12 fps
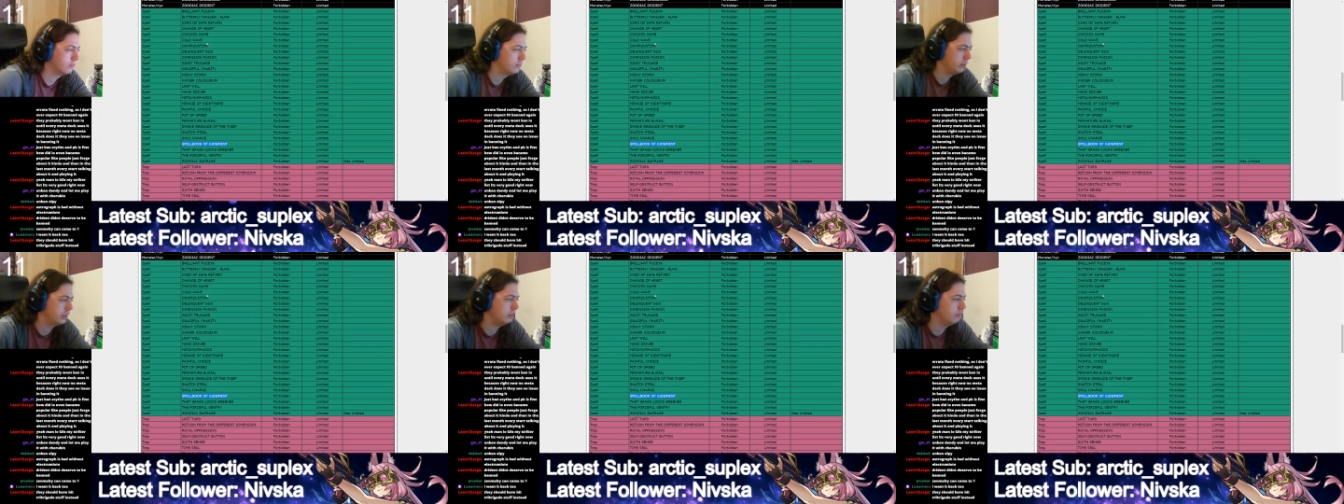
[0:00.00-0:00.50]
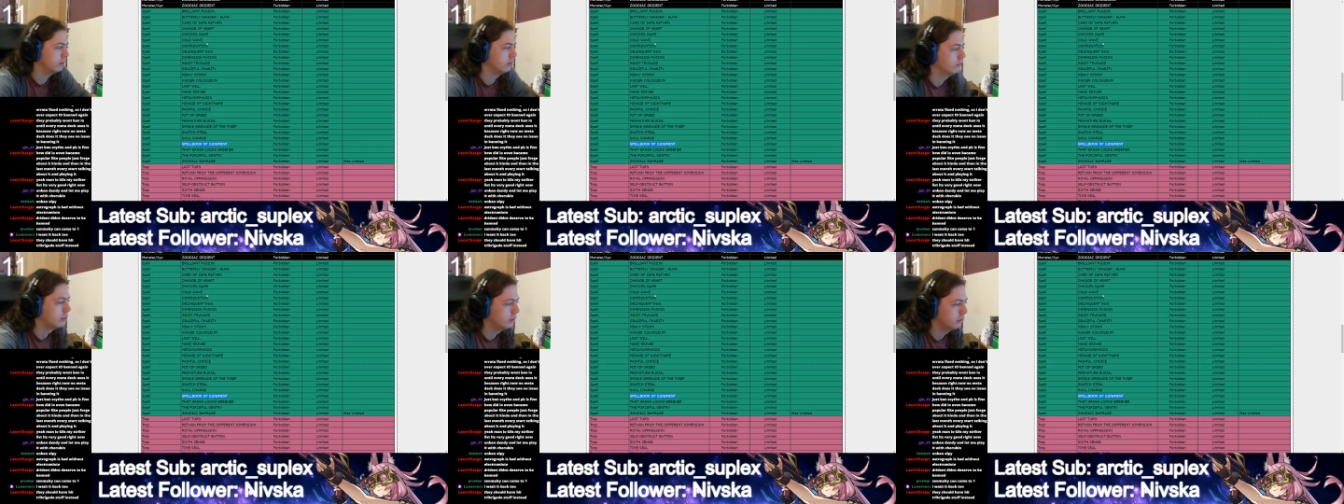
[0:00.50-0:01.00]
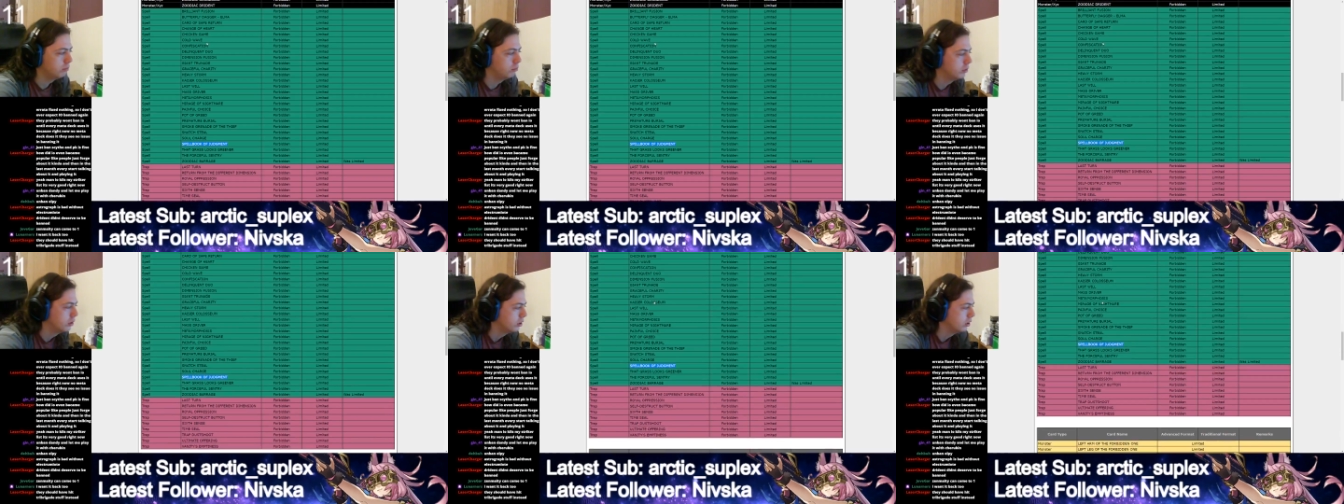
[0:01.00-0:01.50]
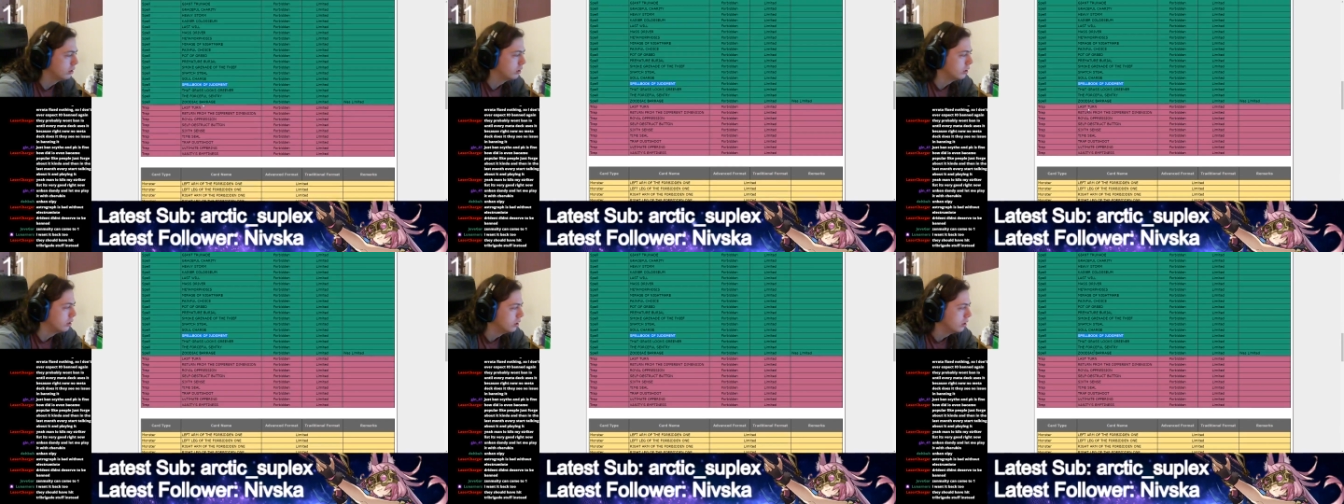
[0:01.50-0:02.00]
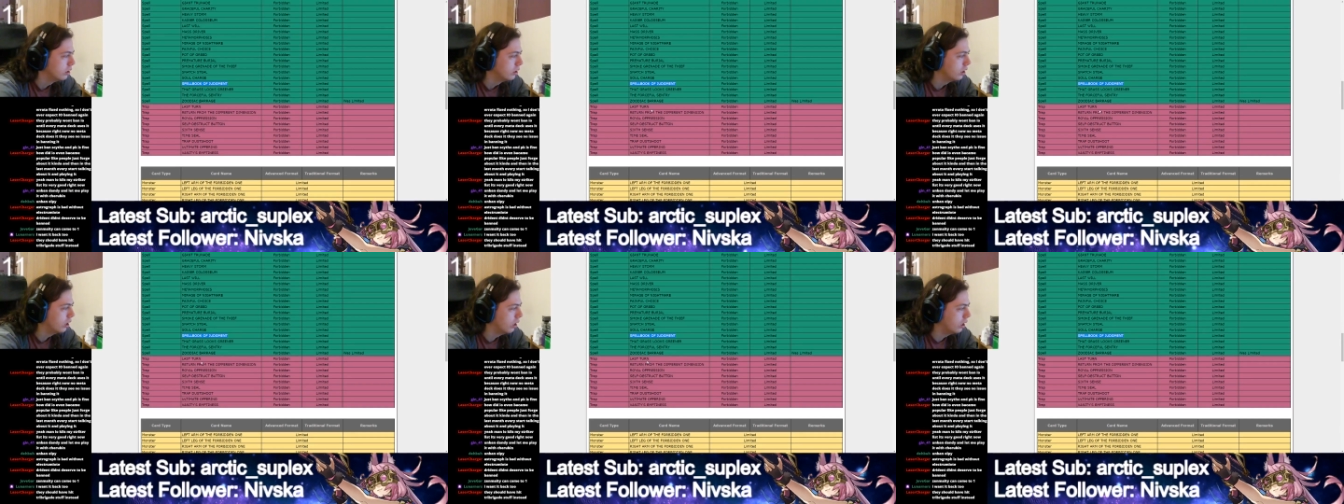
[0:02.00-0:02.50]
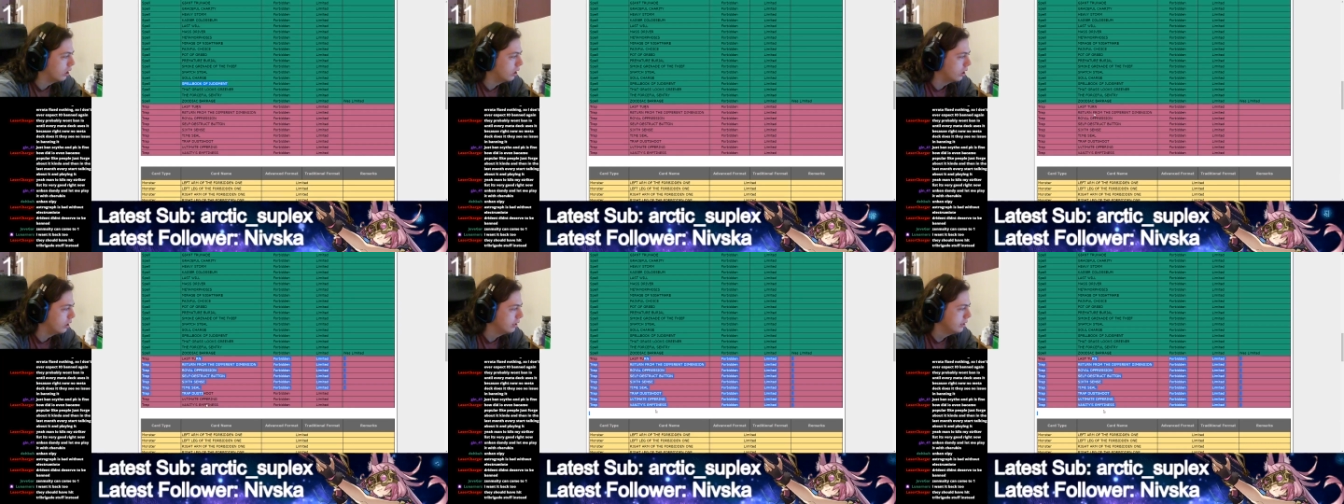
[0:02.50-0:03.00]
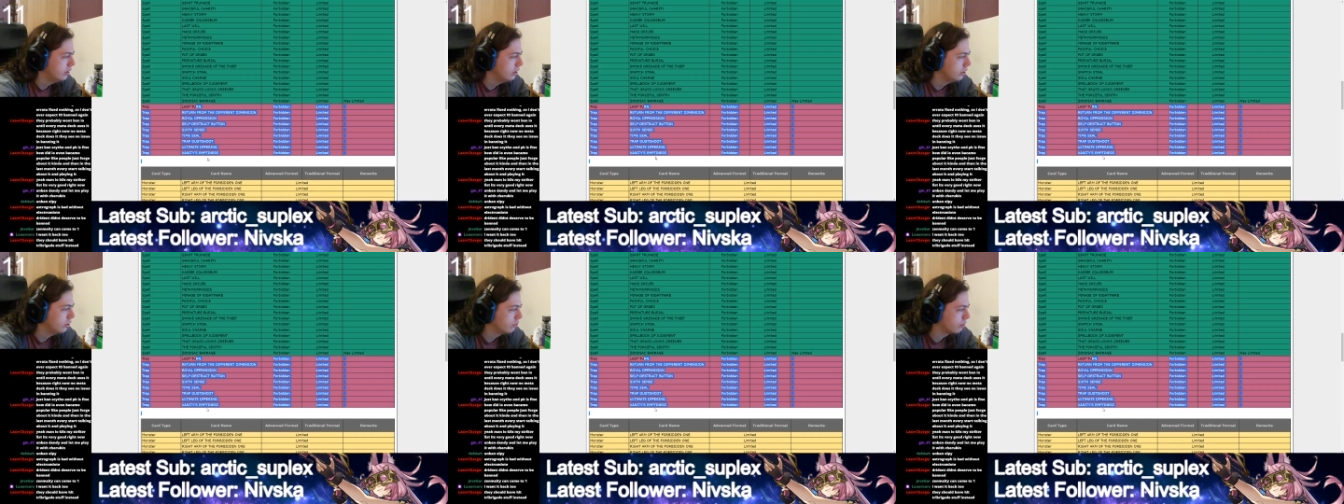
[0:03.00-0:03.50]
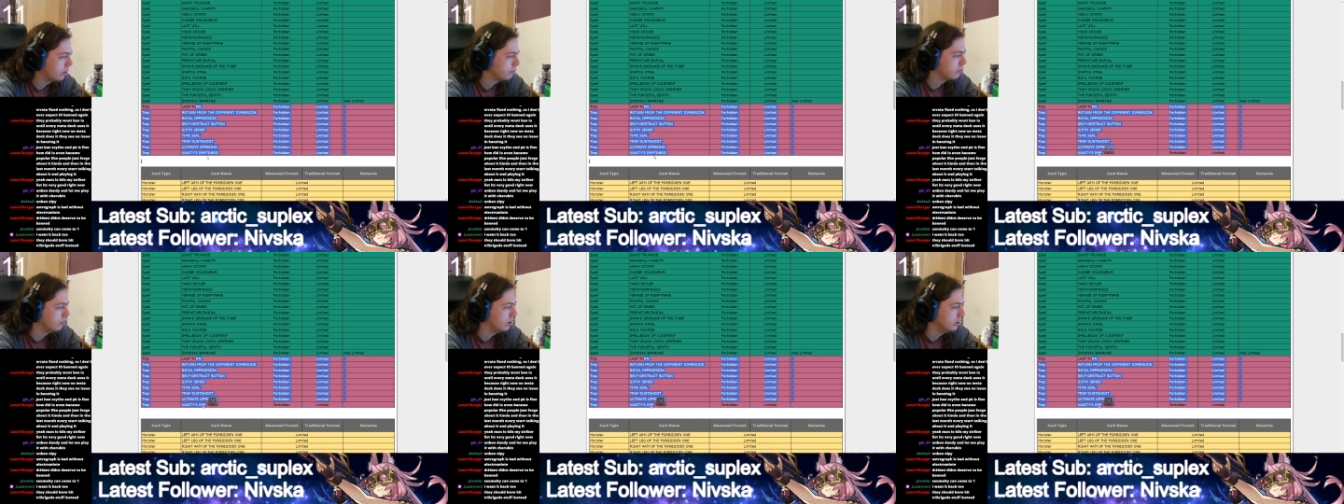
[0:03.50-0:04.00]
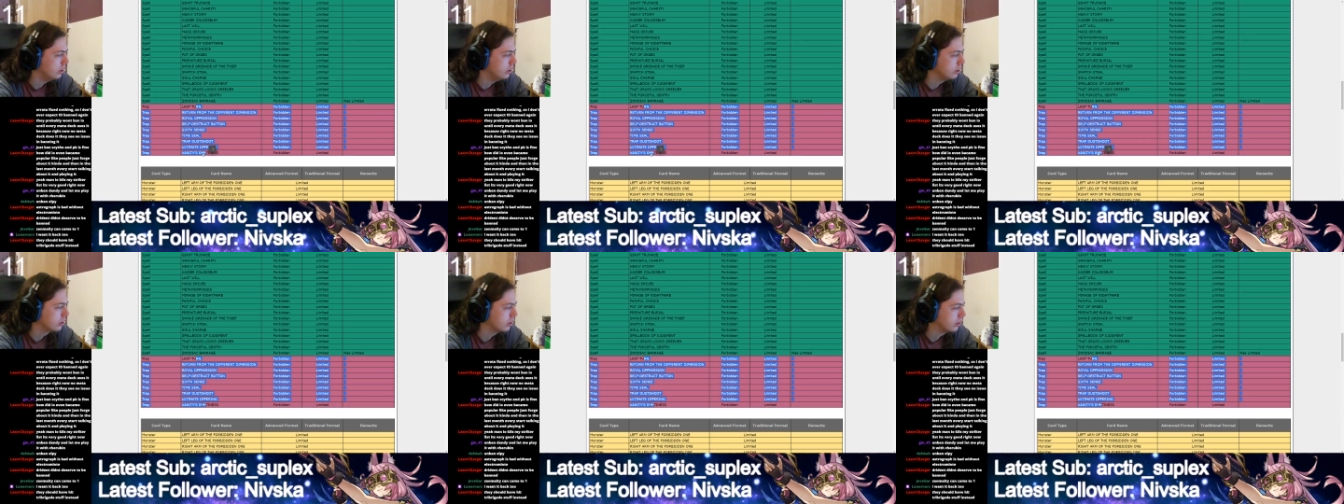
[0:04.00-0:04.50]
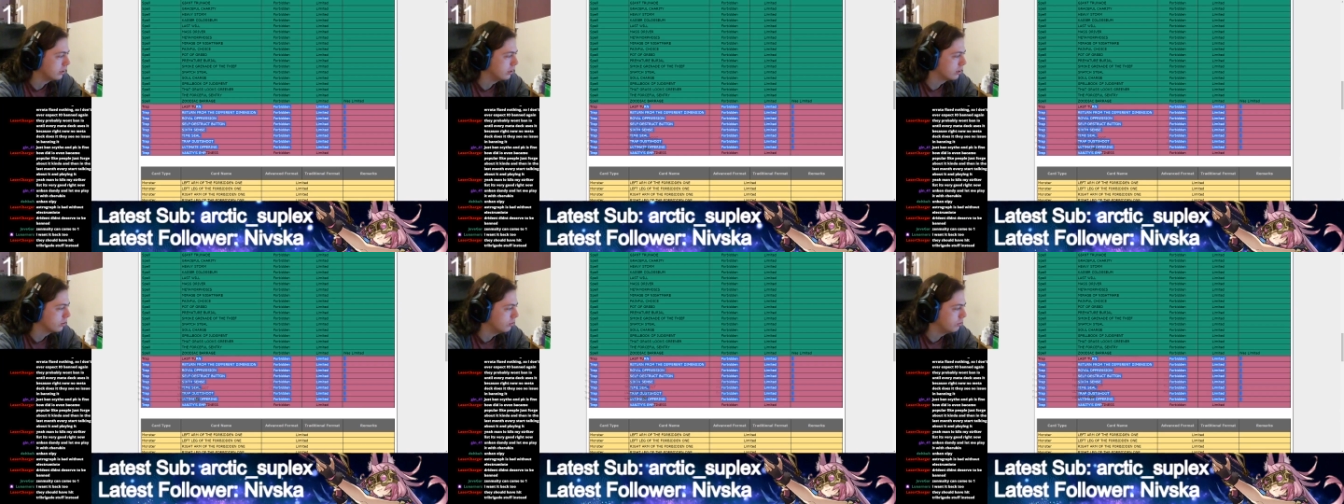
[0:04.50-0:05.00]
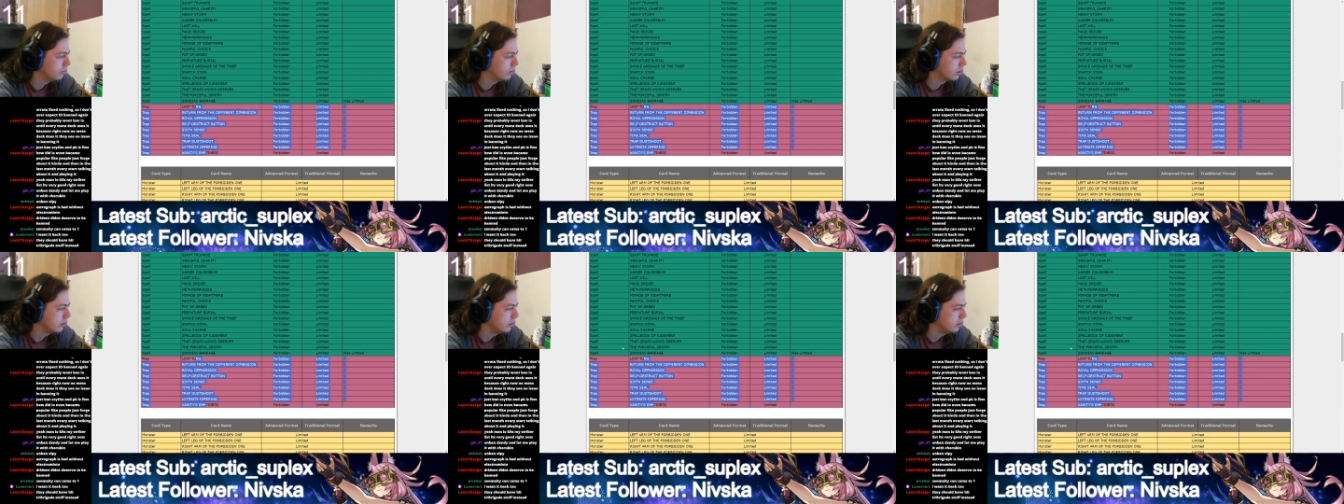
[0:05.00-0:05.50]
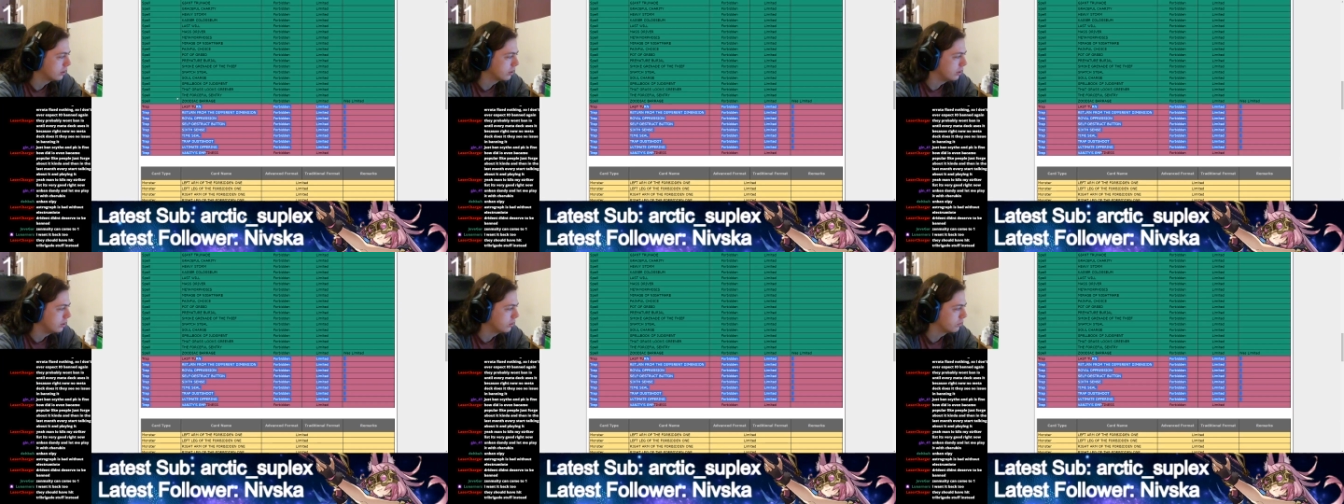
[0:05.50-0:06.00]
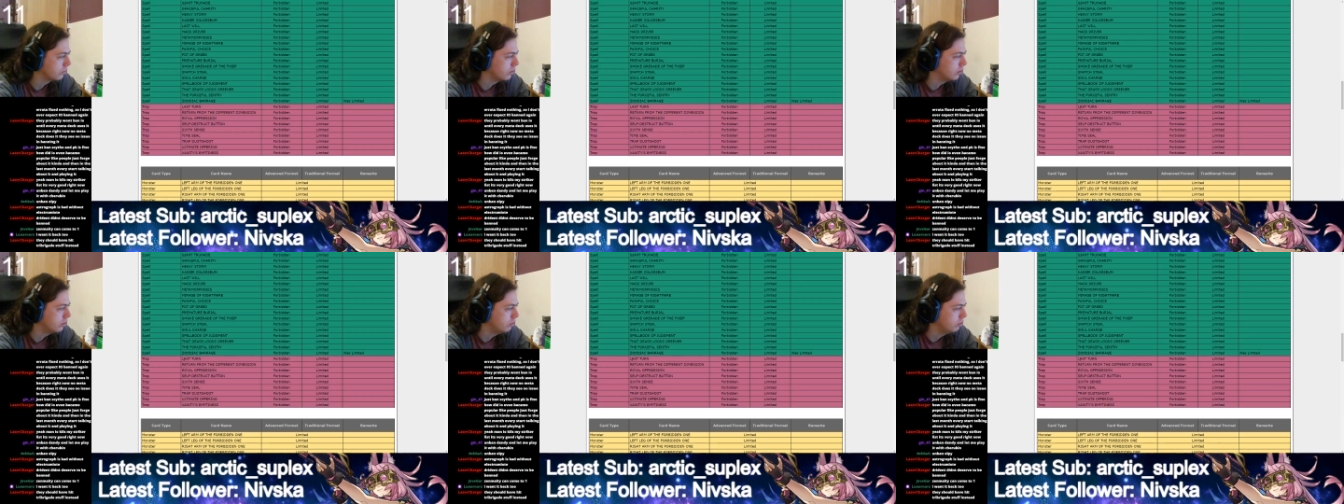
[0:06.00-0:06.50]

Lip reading: see one of them. And then none of the traps really. Like, these are all fucking insane as well.